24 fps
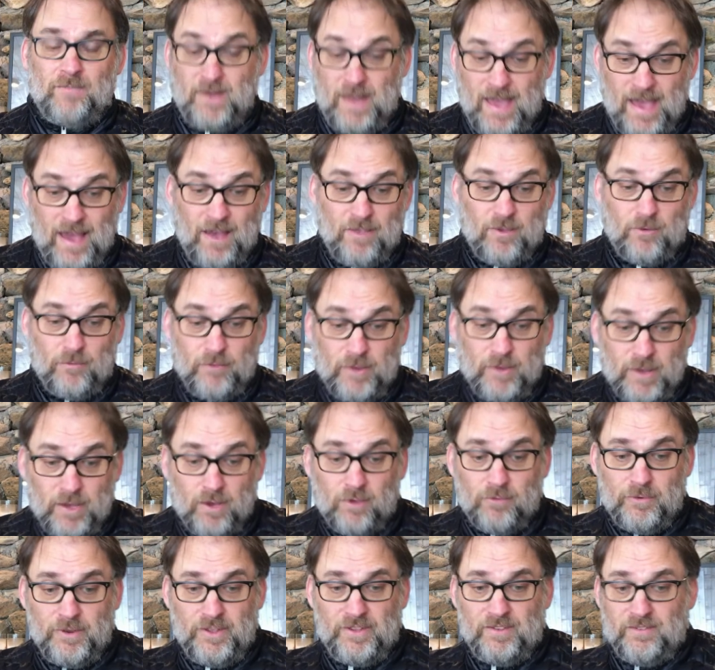Now, the real
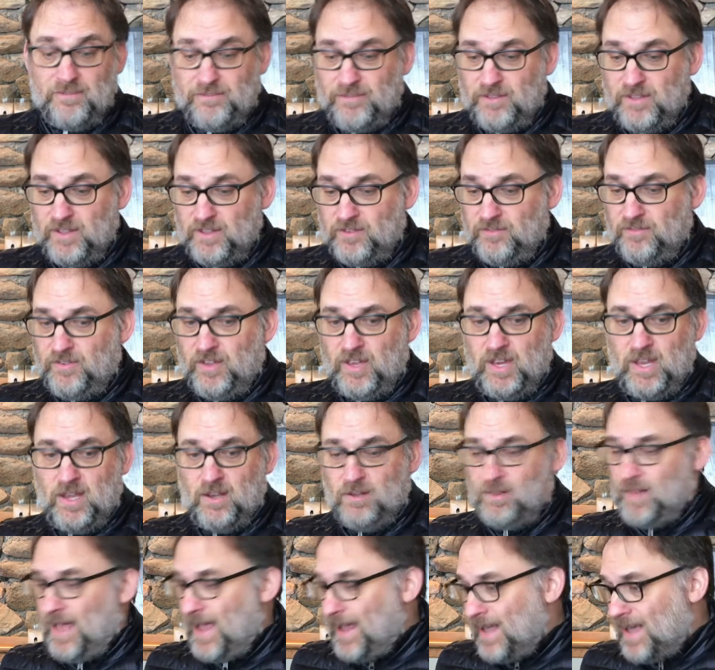reason for this video,
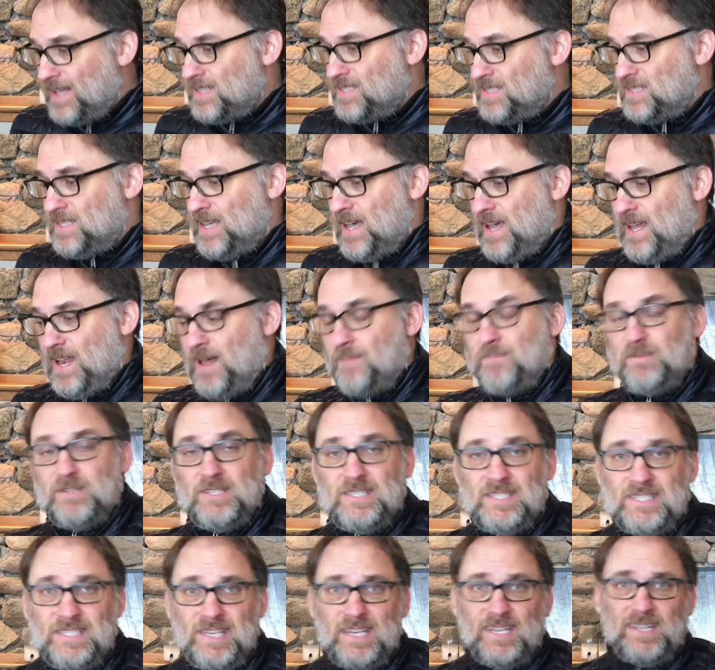like I said, I've been
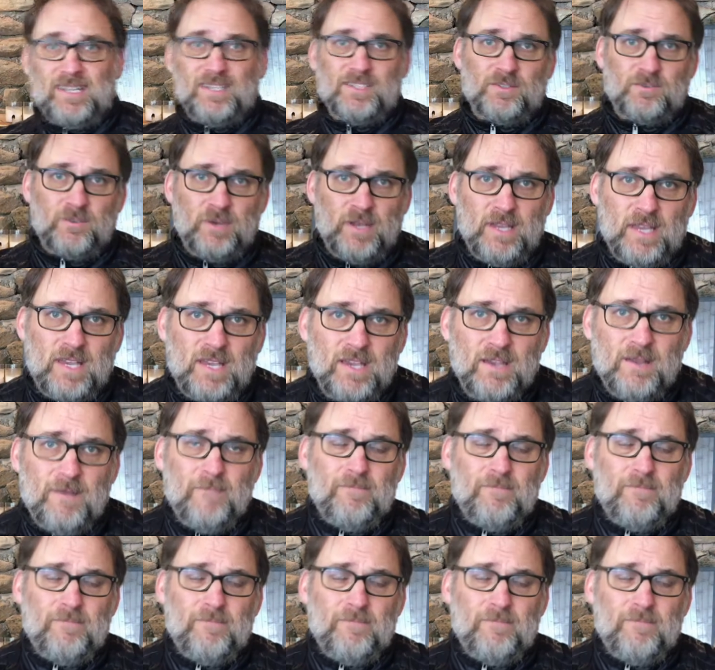sick this week